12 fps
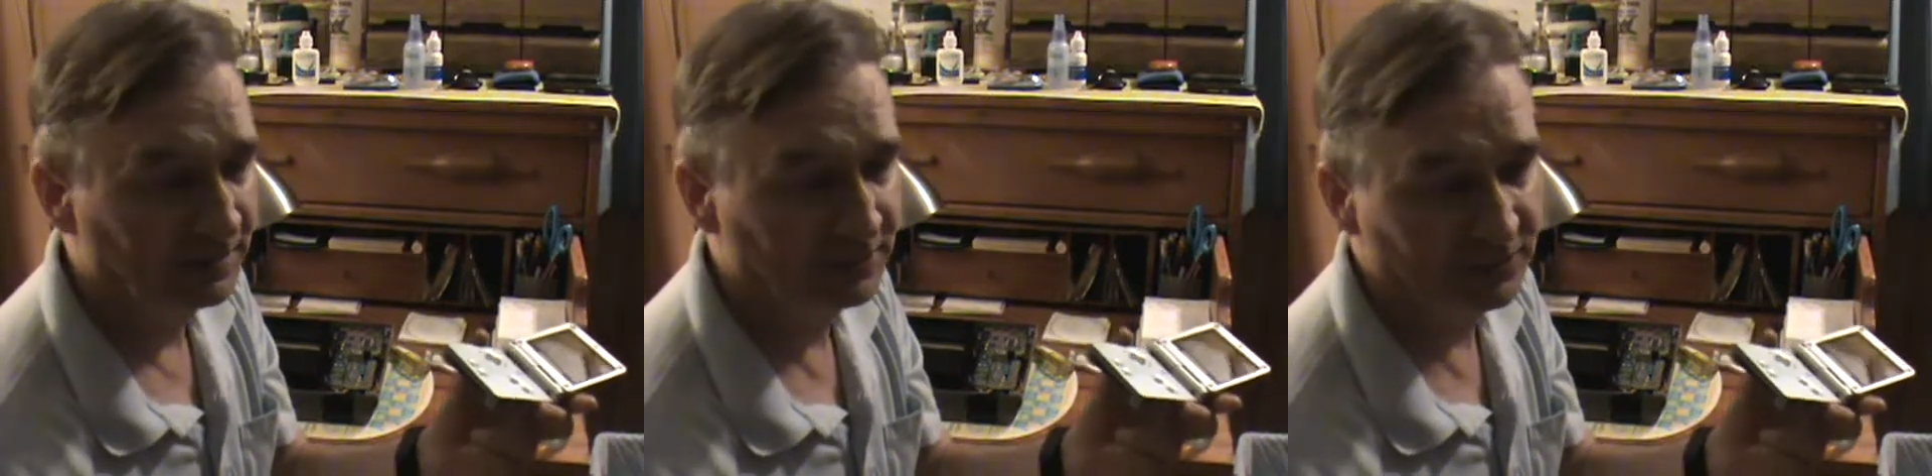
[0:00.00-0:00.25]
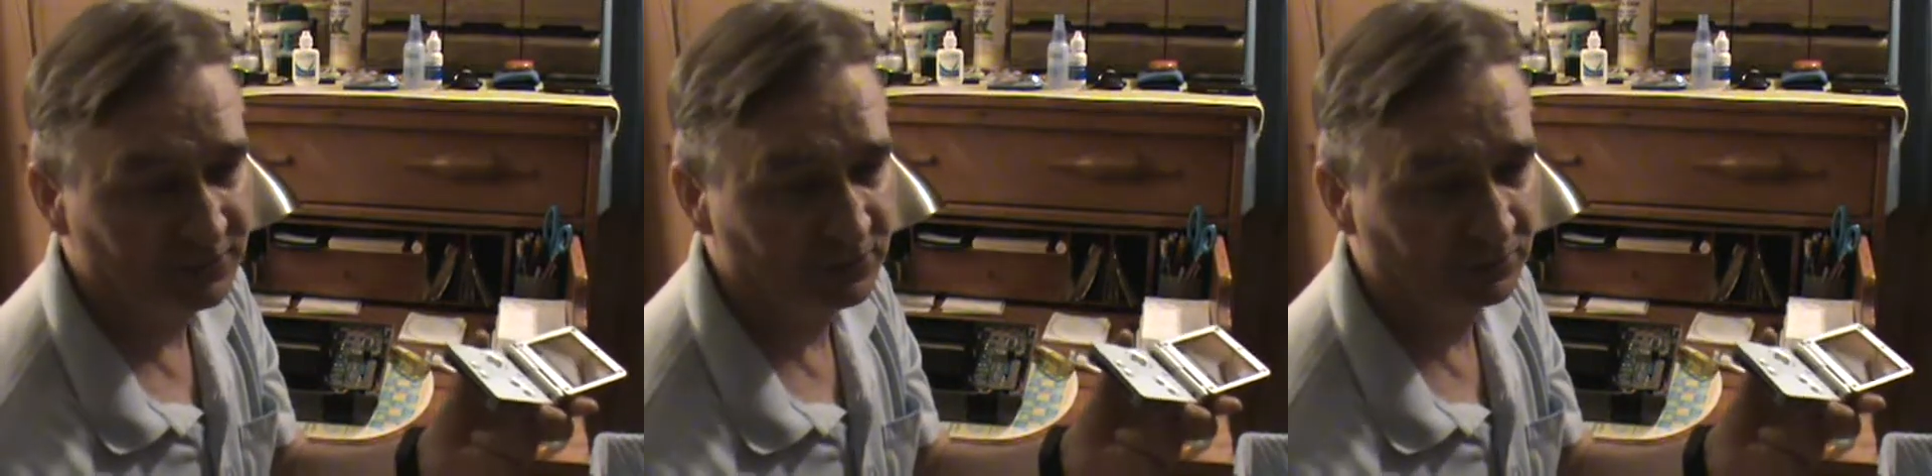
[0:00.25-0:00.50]

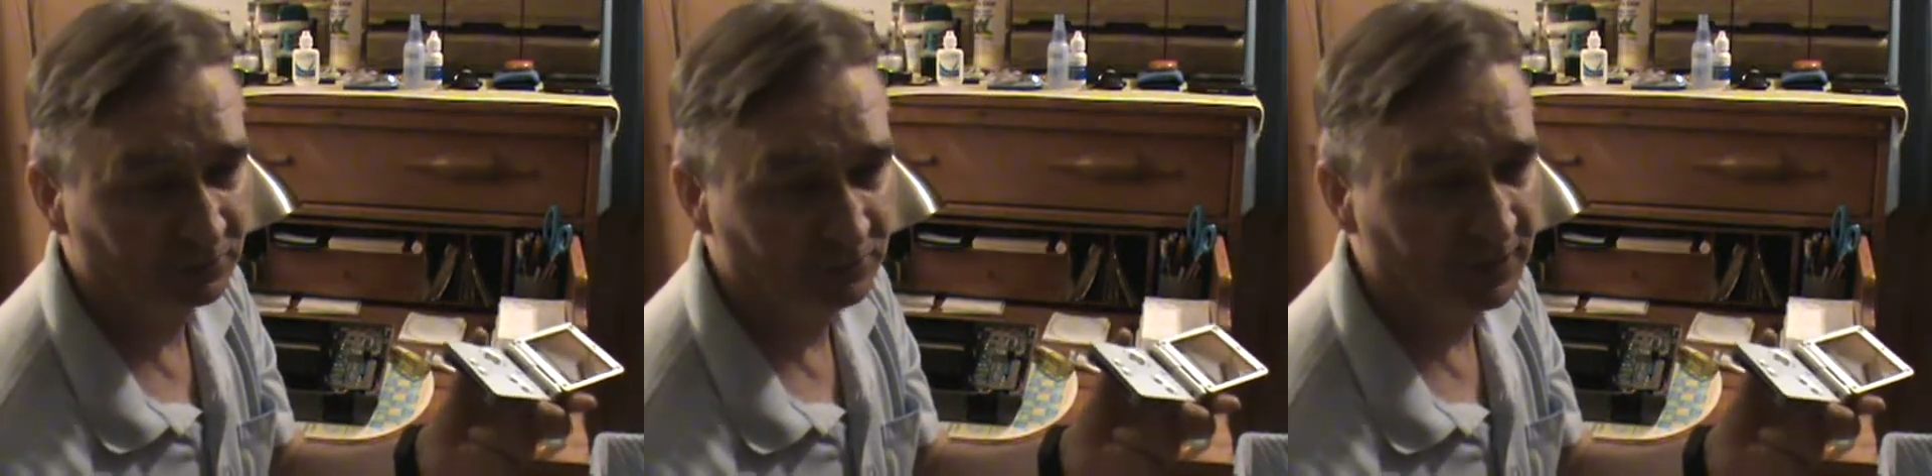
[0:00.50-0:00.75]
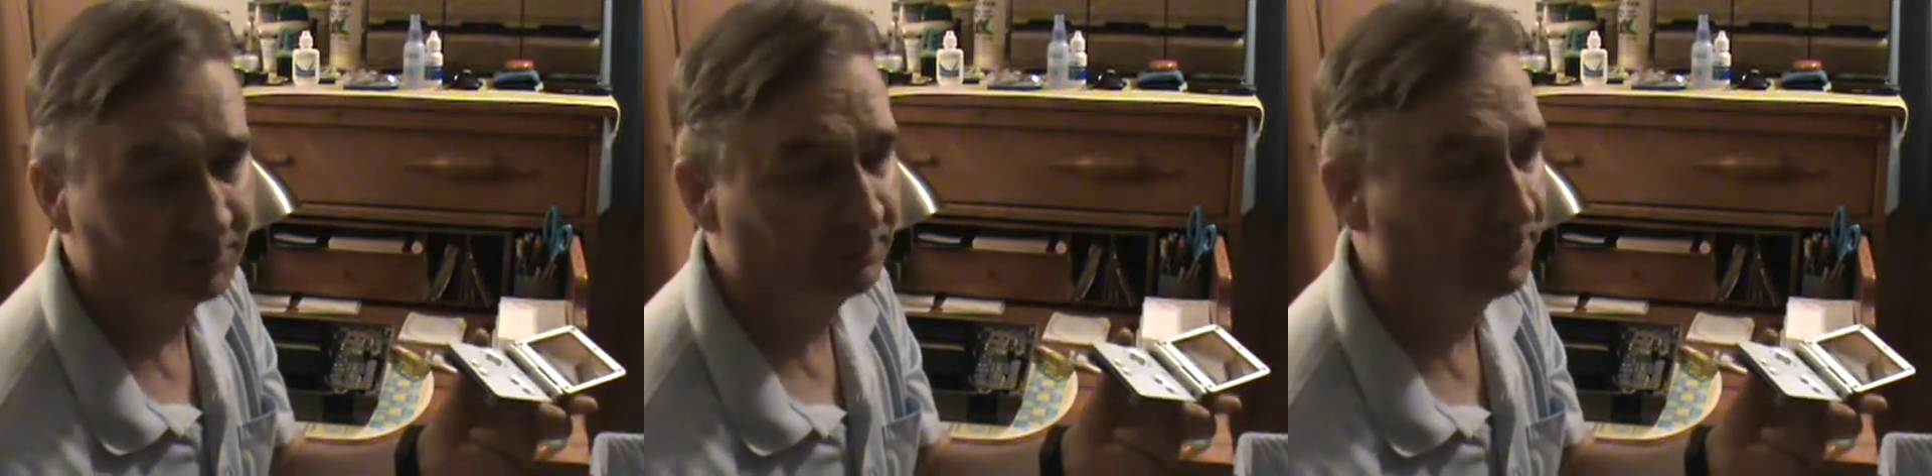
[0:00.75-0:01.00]
just
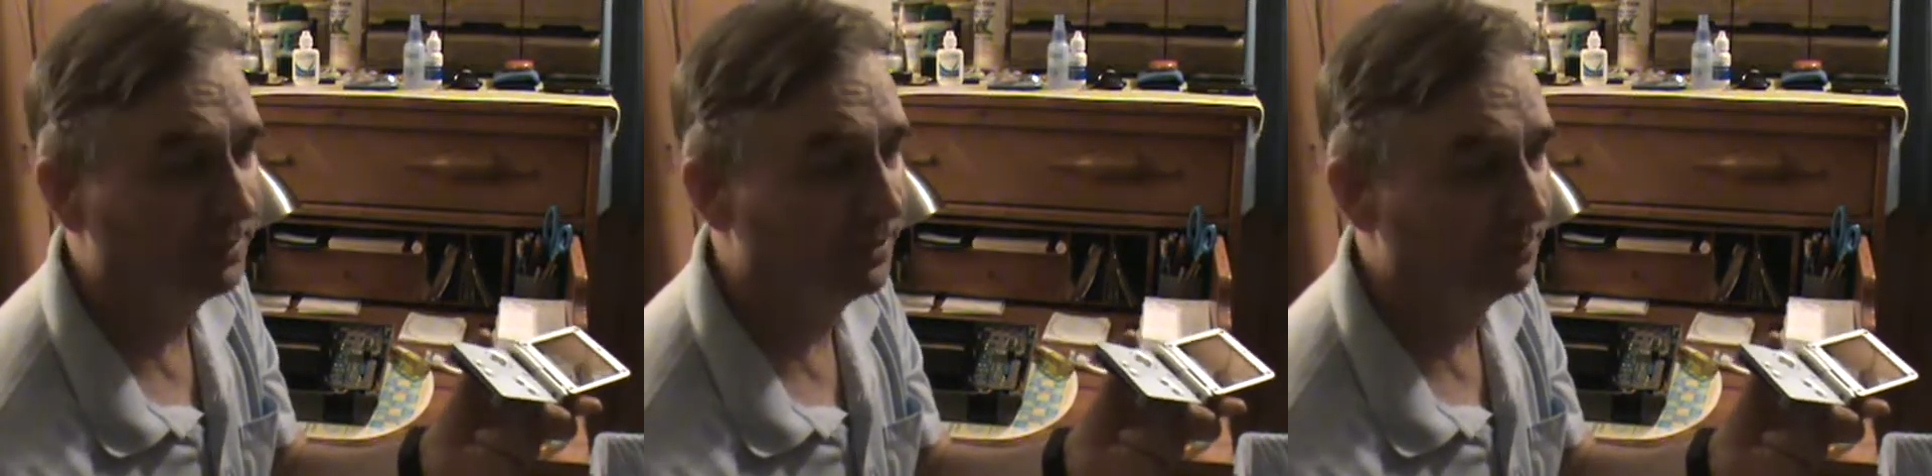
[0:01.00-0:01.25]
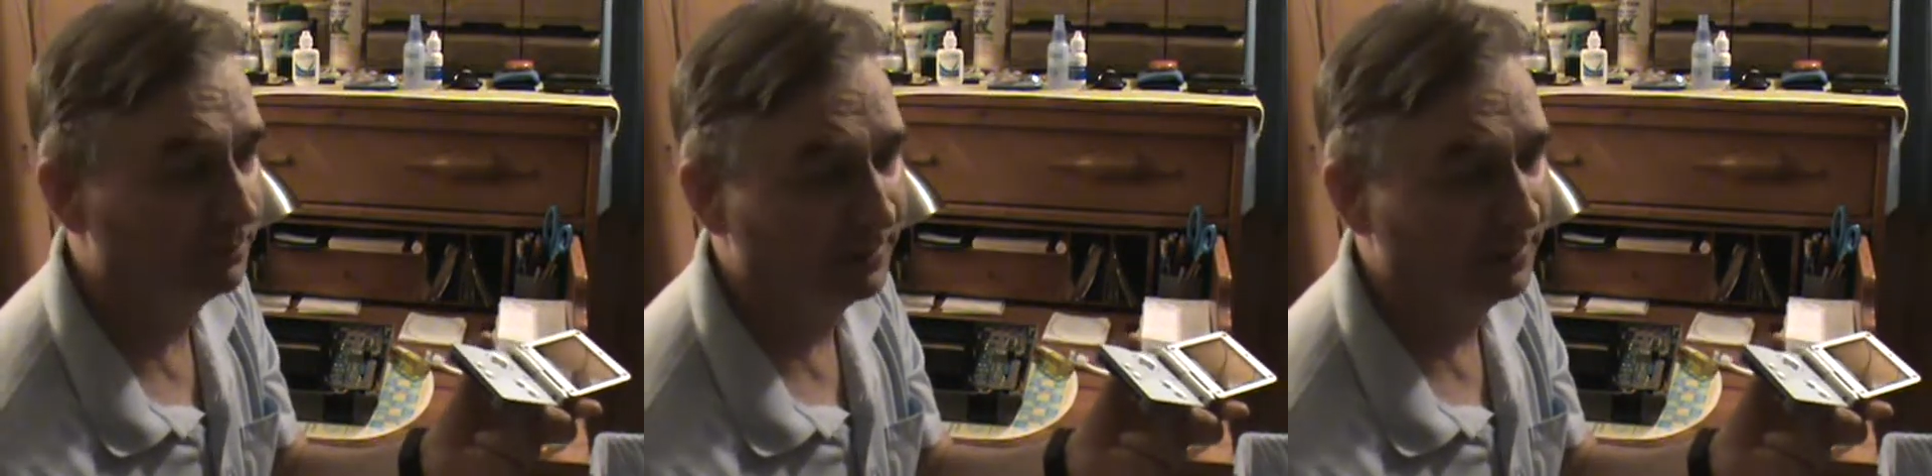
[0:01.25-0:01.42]
rip up